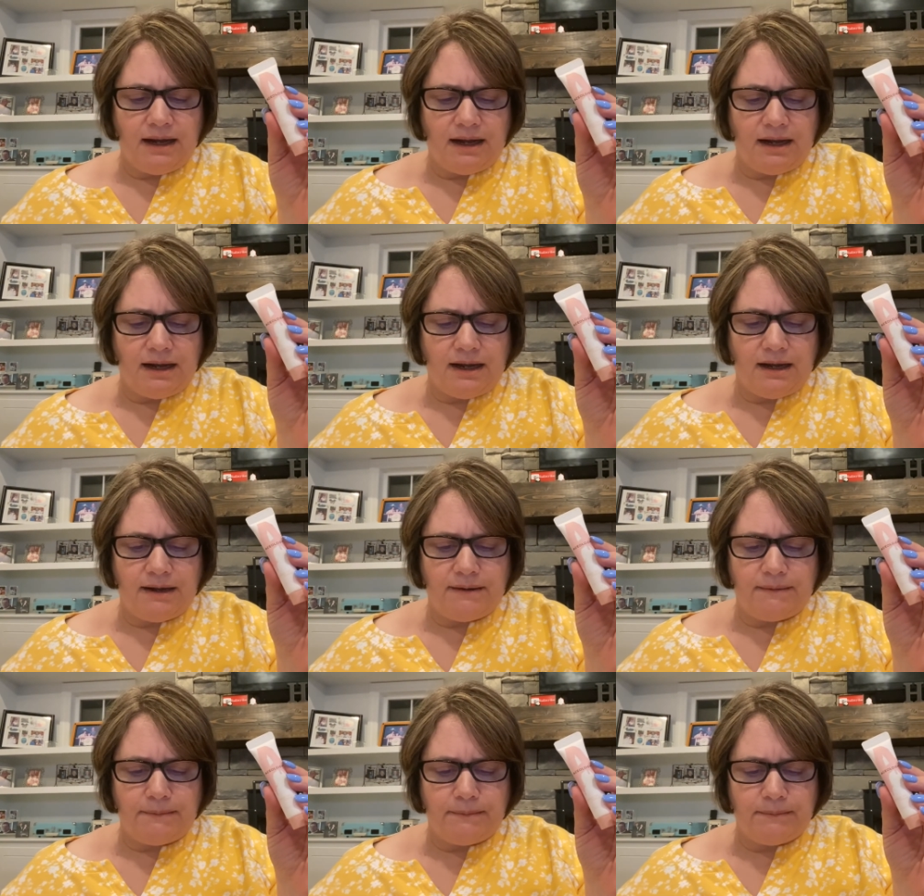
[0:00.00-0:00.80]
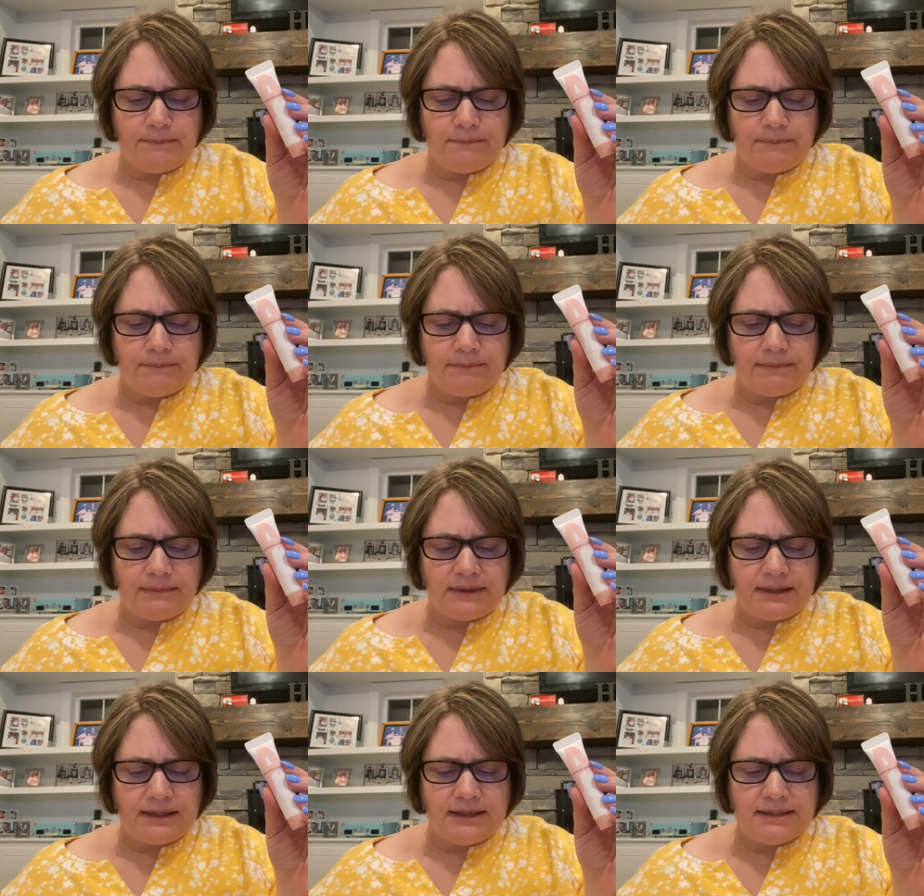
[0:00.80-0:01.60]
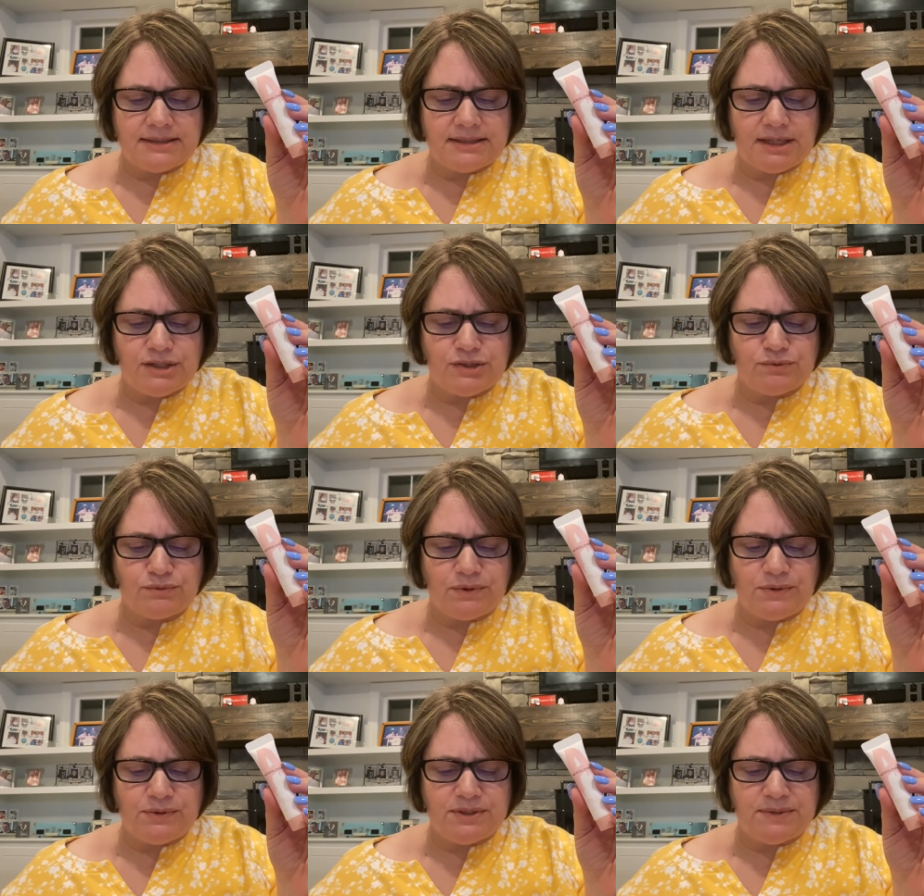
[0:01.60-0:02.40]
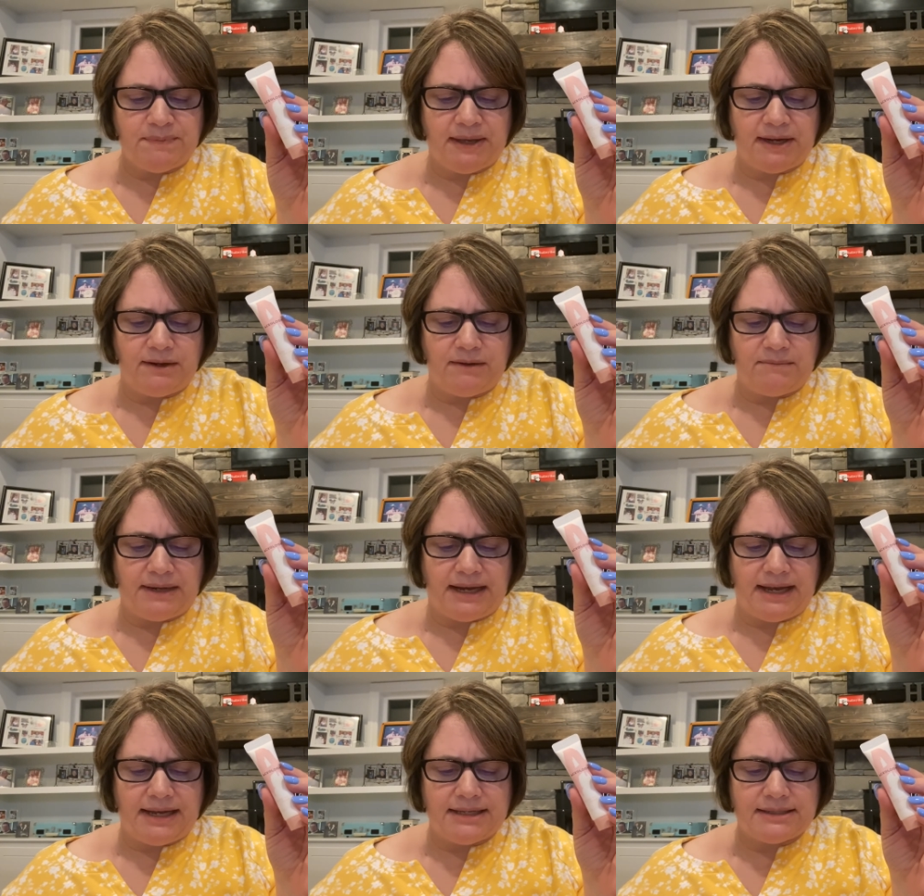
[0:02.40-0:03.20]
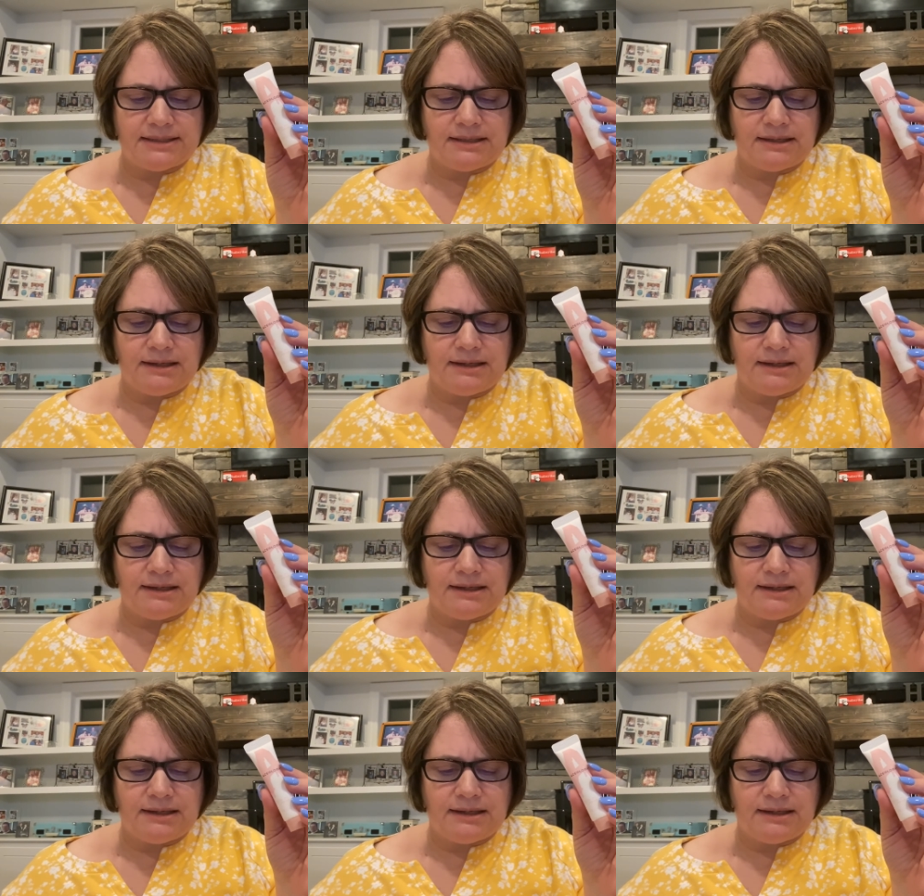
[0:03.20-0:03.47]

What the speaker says: It says Rose Petal Mask